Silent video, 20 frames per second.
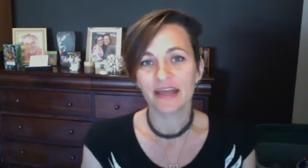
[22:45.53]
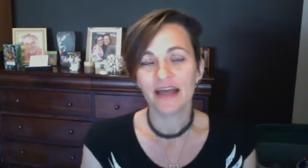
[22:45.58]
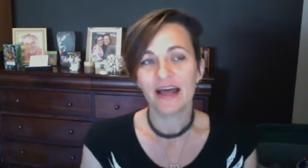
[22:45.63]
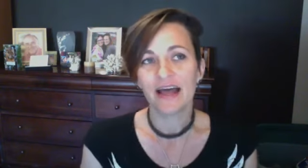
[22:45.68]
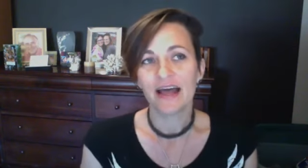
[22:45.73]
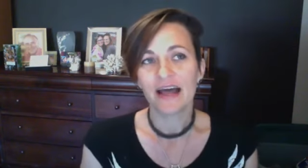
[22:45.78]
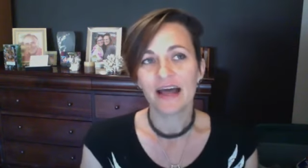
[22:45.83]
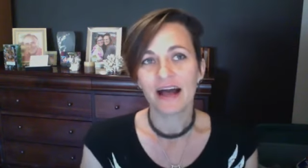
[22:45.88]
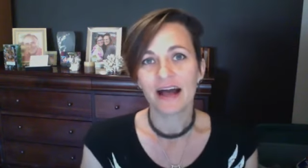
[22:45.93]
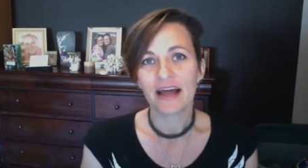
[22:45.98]

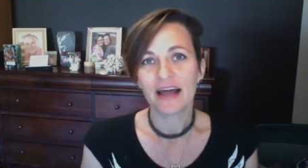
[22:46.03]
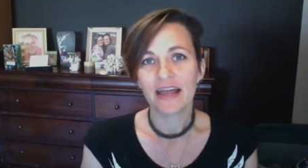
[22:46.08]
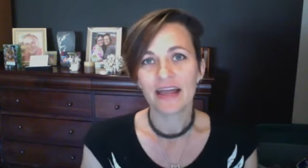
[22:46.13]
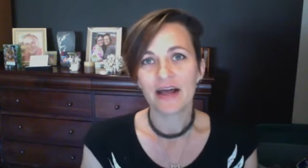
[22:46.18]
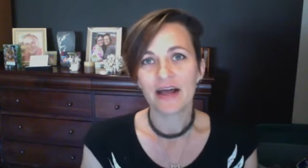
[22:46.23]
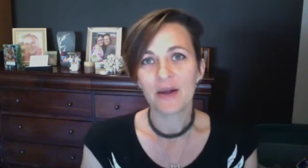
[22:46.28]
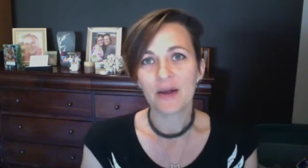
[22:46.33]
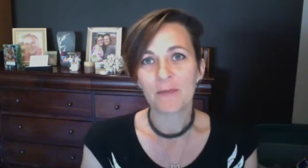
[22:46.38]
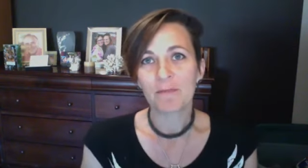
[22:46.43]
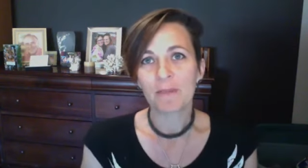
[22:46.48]
I
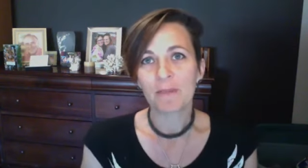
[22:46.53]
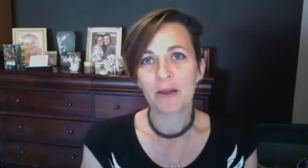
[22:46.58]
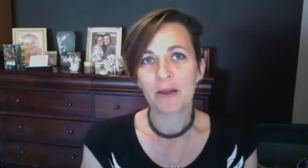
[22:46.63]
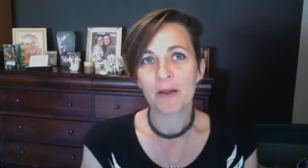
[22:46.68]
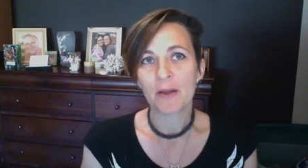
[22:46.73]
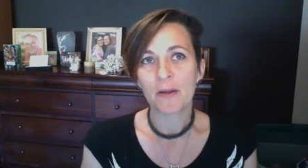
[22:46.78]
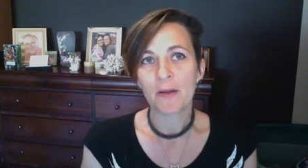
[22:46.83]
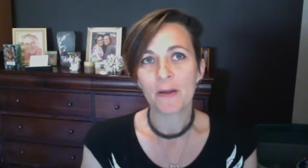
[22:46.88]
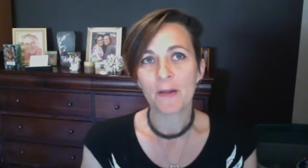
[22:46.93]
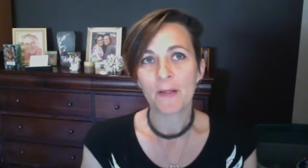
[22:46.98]
am
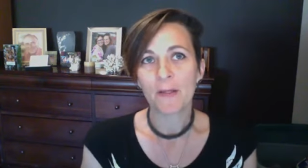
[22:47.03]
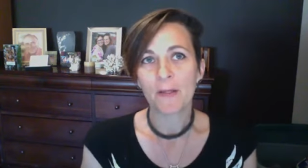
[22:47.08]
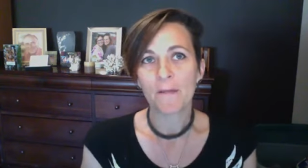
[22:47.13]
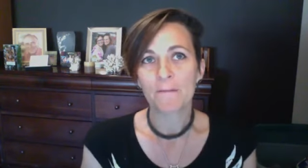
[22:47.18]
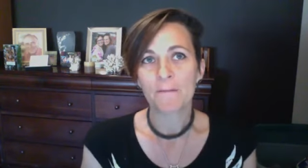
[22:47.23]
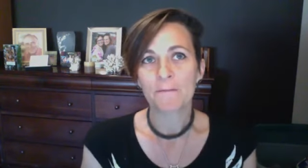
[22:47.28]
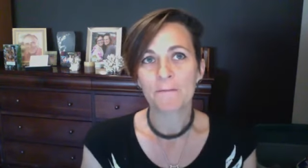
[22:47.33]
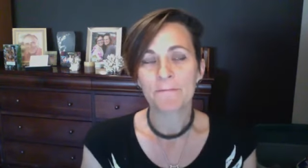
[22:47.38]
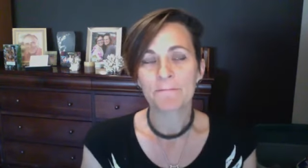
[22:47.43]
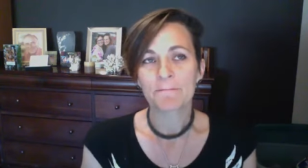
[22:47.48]

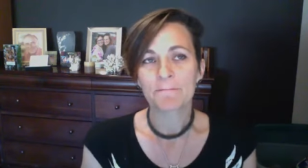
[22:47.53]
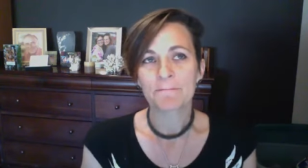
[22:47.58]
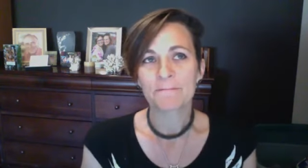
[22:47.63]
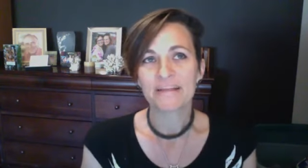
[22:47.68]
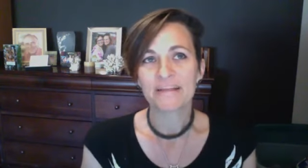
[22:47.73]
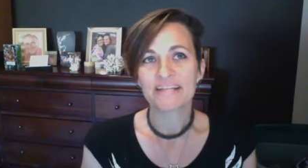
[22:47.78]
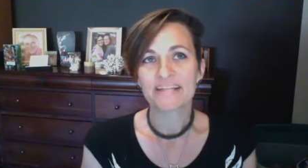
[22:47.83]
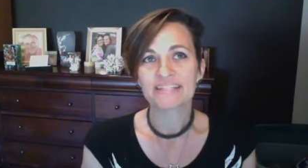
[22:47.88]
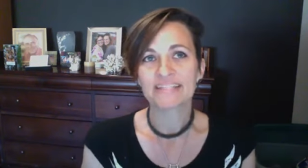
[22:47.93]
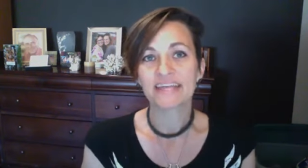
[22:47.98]

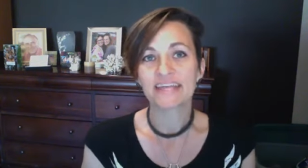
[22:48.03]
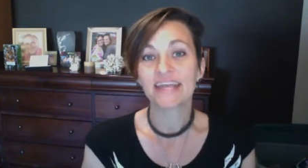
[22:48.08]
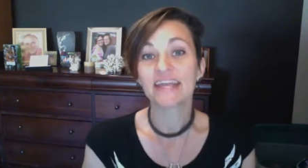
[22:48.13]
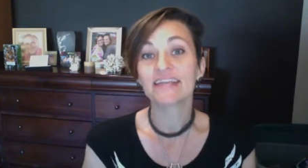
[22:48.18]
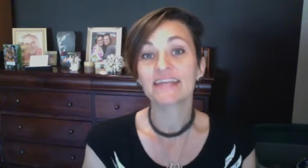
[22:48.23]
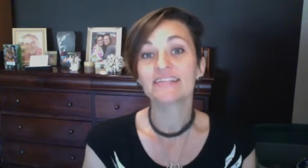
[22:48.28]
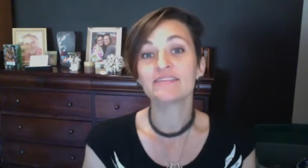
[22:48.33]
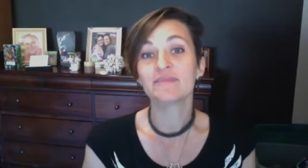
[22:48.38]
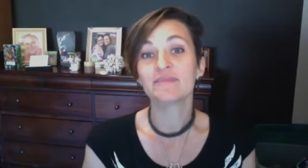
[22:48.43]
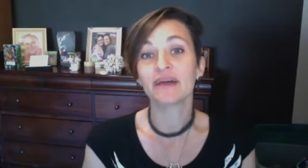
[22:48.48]
saying
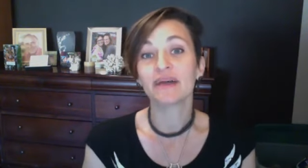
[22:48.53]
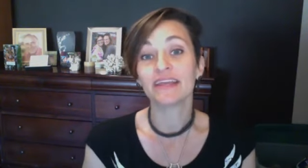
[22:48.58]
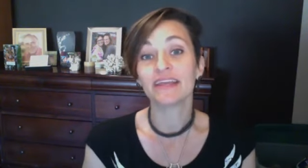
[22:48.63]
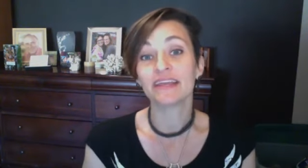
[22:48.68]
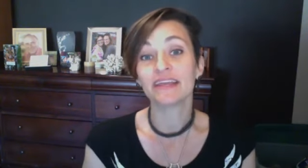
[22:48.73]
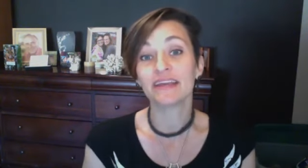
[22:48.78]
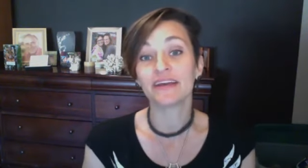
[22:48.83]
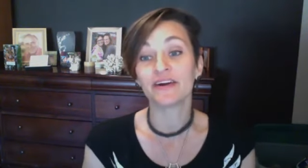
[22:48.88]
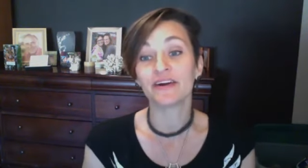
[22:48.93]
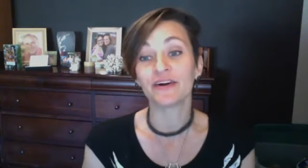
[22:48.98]
to my
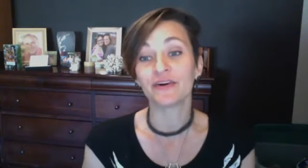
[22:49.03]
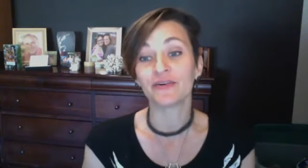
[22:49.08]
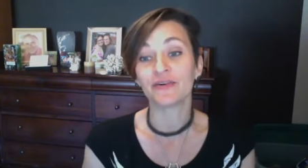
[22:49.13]
ego,